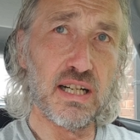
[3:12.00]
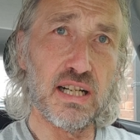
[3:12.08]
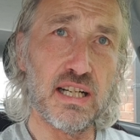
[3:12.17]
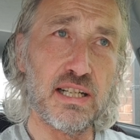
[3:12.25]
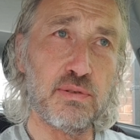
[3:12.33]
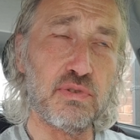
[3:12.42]

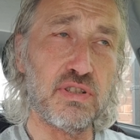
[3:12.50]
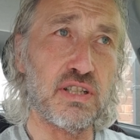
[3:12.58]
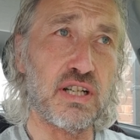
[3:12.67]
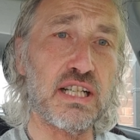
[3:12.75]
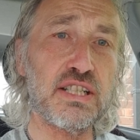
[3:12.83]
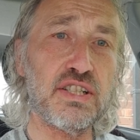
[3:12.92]
Now
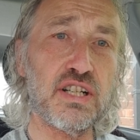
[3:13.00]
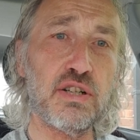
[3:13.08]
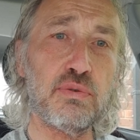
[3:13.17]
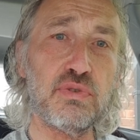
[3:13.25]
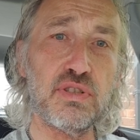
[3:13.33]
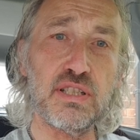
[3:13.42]
I
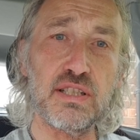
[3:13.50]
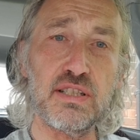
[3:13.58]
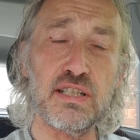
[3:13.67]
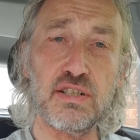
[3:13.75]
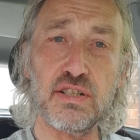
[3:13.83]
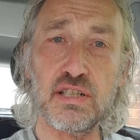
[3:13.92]
know that
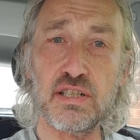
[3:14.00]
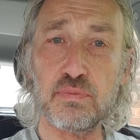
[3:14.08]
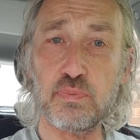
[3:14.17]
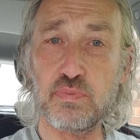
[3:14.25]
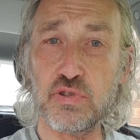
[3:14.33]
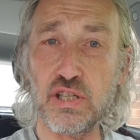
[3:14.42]
there are
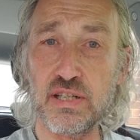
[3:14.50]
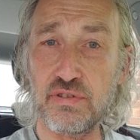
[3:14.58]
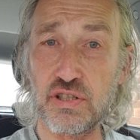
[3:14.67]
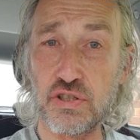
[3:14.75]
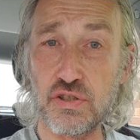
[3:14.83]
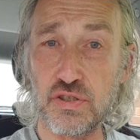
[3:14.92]
driving
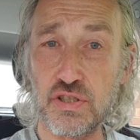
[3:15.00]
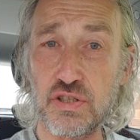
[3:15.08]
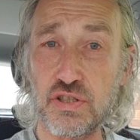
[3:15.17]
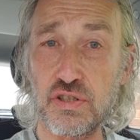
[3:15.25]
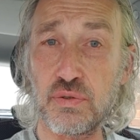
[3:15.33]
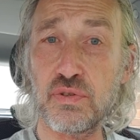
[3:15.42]

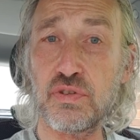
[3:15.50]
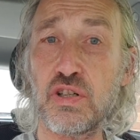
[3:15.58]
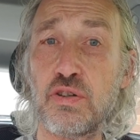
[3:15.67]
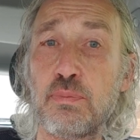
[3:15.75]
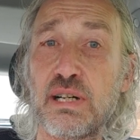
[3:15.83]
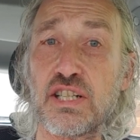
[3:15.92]
instructors who are
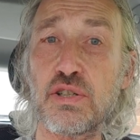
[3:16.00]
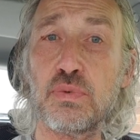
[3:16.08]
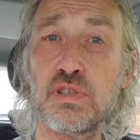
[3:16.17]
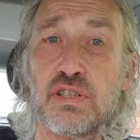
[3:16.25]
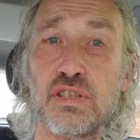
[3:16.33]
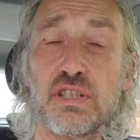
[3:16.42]
going back to
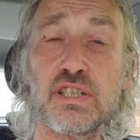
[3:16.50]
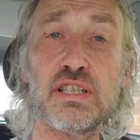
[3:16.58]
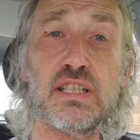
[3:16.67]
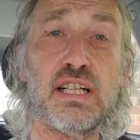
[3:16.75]
work.